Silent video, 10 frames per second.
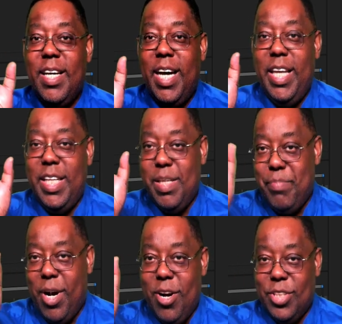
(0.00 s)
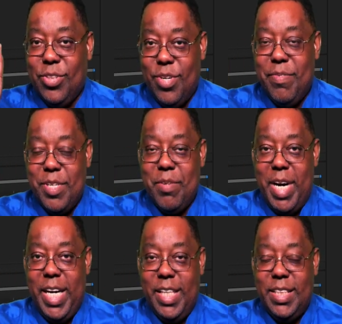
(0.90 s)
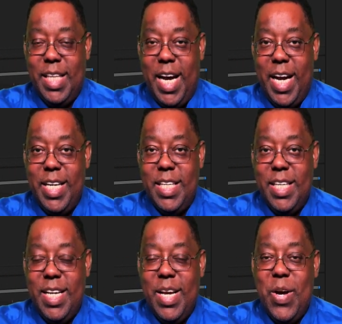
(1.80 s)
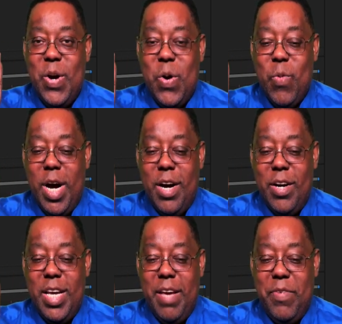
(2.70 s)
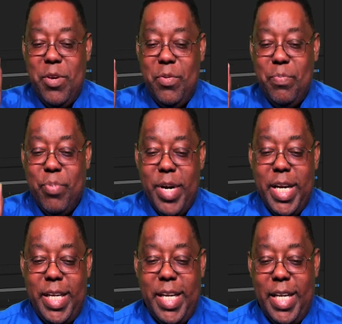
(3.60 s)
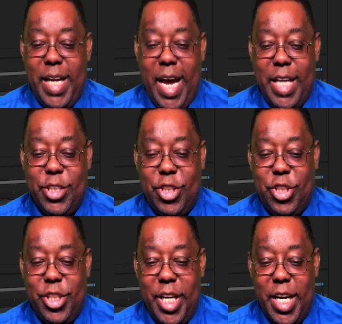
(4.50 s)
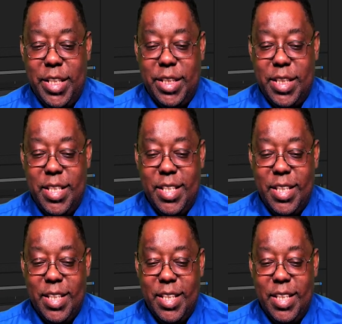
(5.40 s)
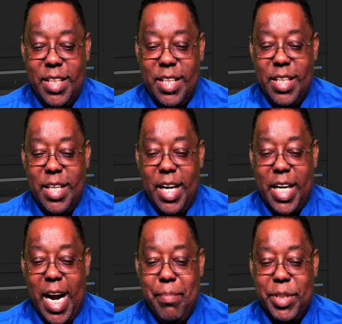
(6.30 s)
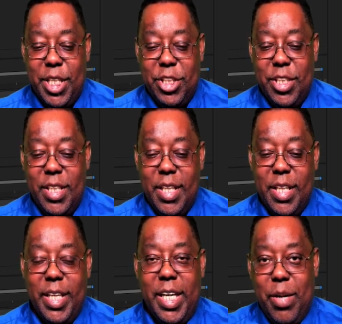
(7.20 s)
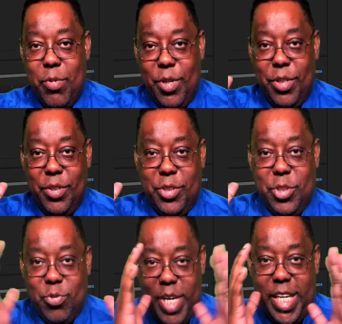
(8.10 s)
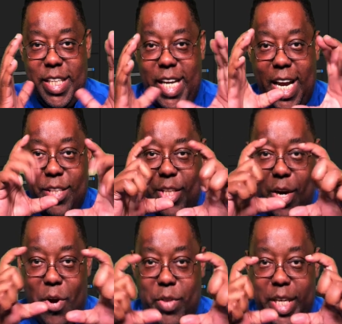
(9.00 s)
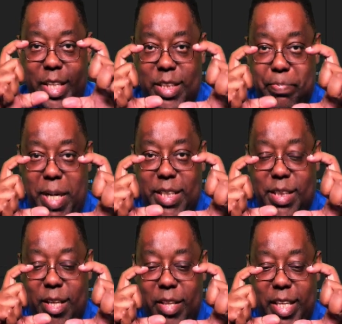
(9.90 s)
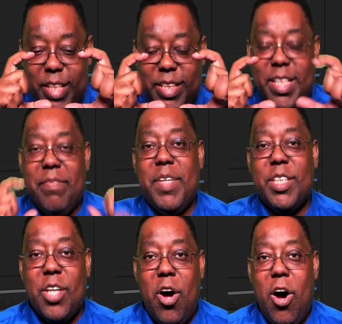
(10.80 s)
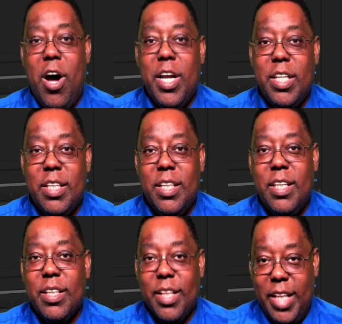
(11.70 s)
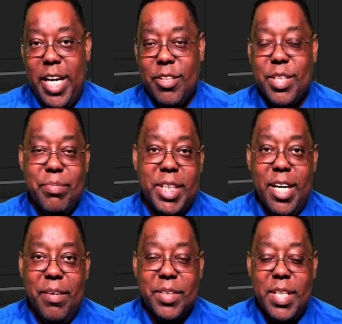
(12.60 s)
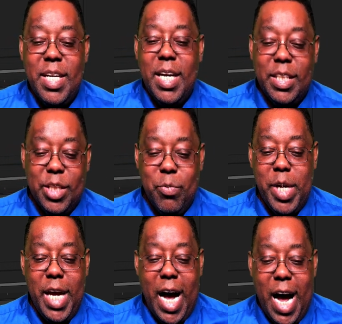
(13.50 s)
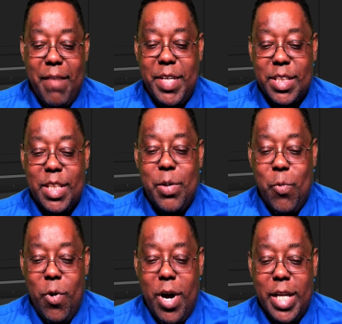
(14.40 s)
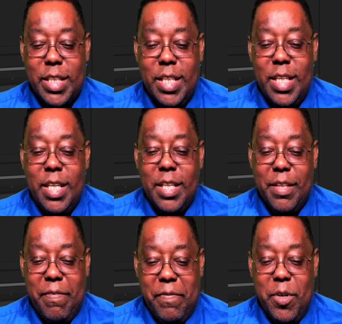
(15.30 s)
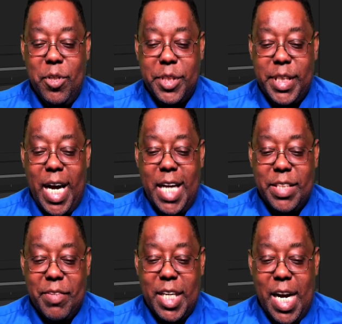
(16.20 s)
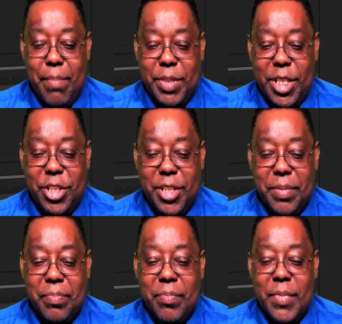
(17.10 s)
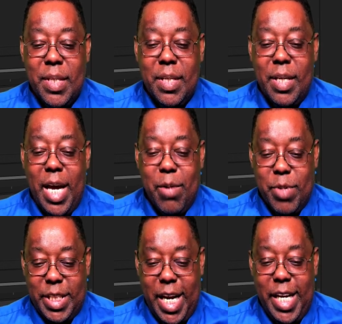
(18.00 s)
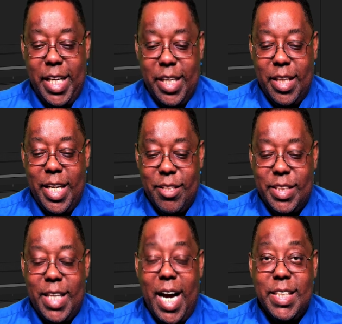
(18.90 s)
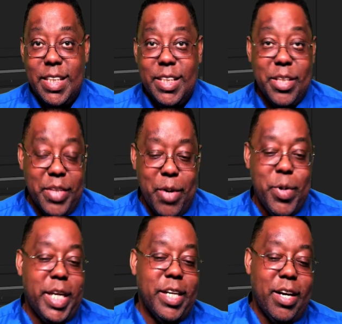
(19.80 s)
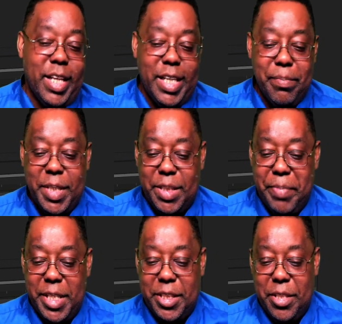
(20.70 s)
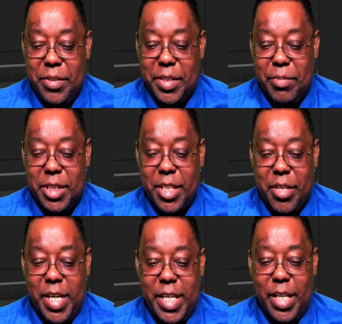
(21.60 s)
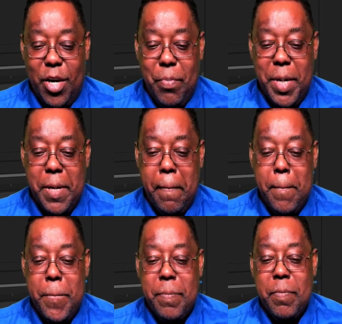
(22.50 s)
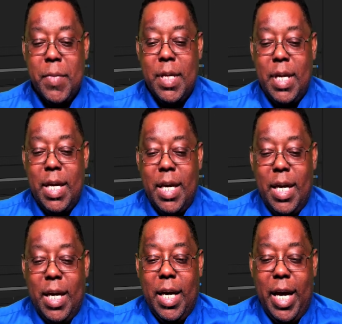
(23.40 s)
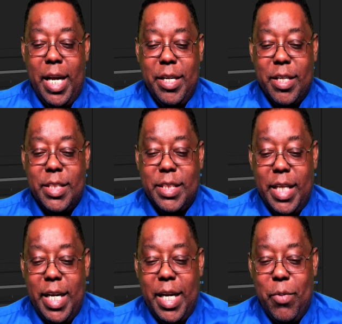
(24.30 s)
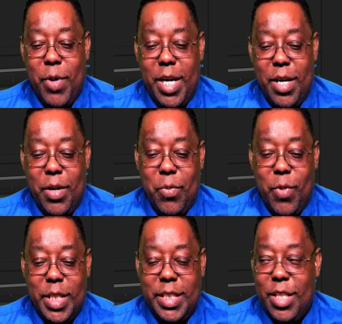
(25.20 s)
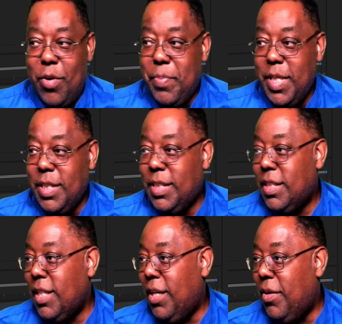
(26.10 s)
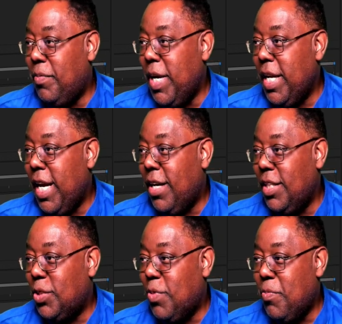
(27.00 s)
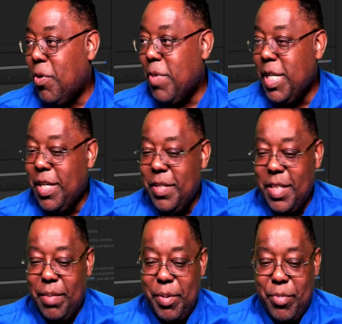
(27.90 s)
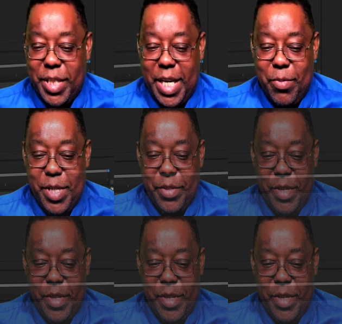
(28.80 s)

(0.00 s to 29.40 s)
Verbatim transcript: and then the bars are over on the right hand side. Well, if you bring it in as just a composition, then it will shrink it down to only the space, only the stuff that's on the layers themselves. So we obviously want the full size of our composition and retaining the layer sizes so that we get all that empty space too. So I'm just gonna go ahead open. And you're going to say, well, once it opens, oh, wait, hang on, there's one more window. Let me bring that window